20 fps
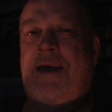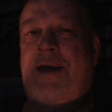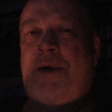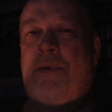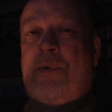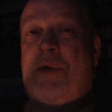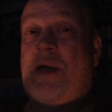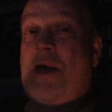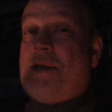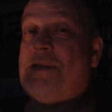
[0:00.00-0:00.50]
And
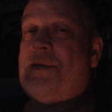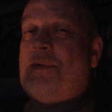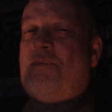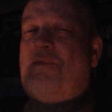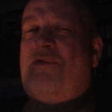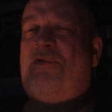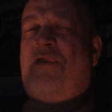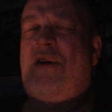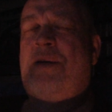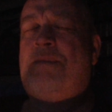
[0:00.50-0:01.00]
we got some
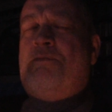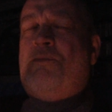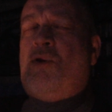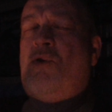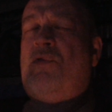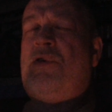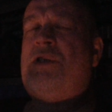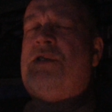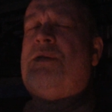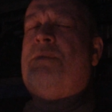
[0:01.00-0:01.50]
fun
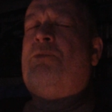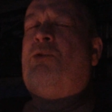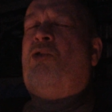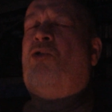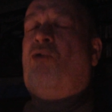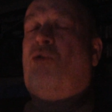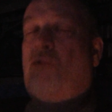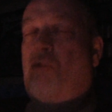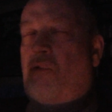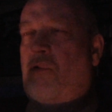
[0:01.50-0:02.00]
movies, some
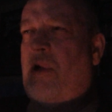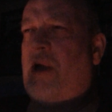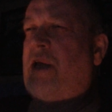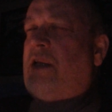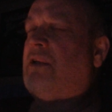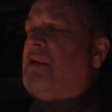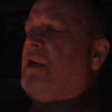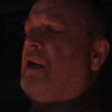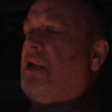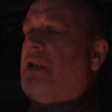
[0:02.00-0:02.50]

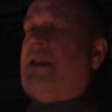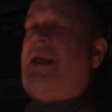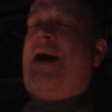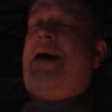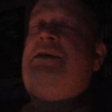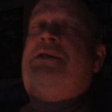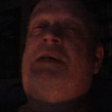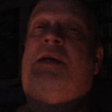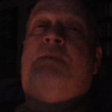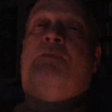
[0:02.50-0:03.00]
great
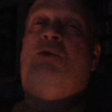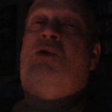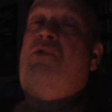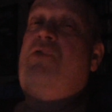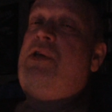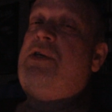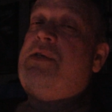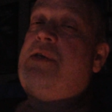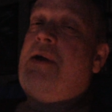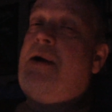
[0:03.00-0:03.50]
classic
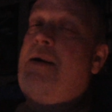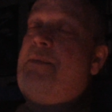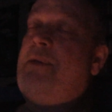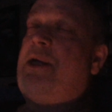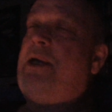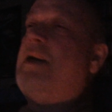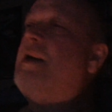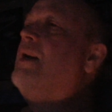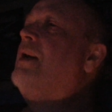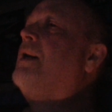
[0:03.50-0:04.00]
movies
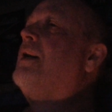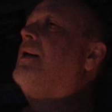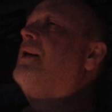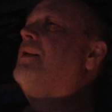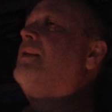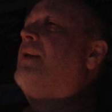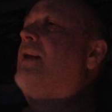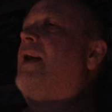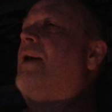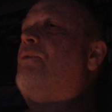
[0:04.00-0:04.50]
coming
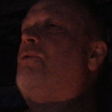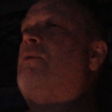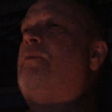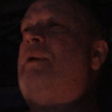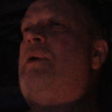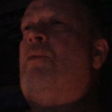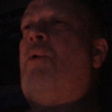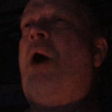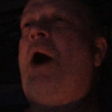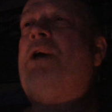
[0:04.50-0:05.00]
that I will
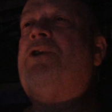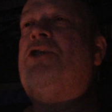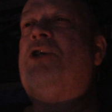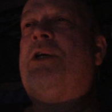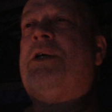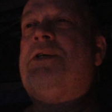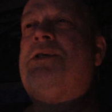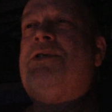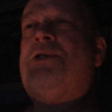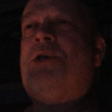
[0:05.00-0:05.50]
be
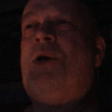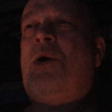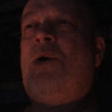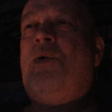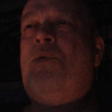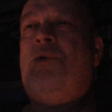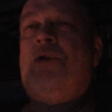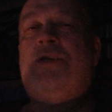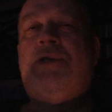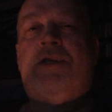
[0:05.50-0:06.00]
watching. So
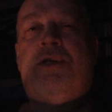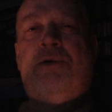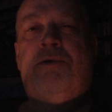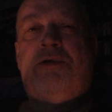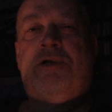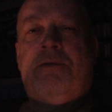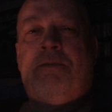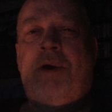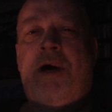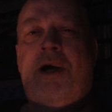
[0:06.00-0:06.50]
we'll see you
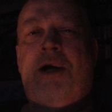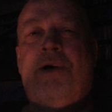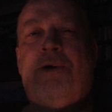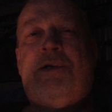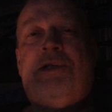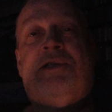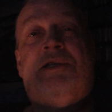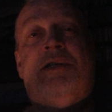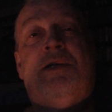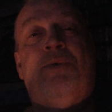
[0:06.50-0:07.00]
tomorrow
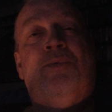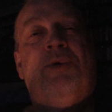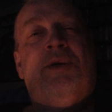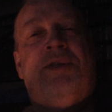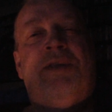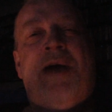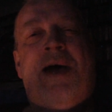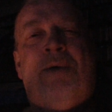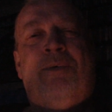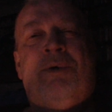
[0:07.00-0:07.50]
to see what
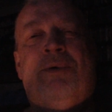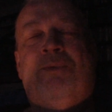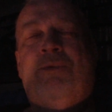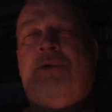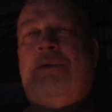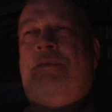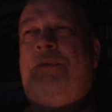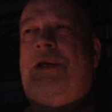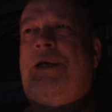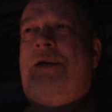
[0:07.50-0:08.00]
that one
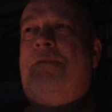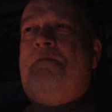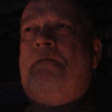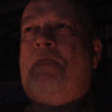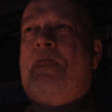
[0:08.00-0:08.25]
will be.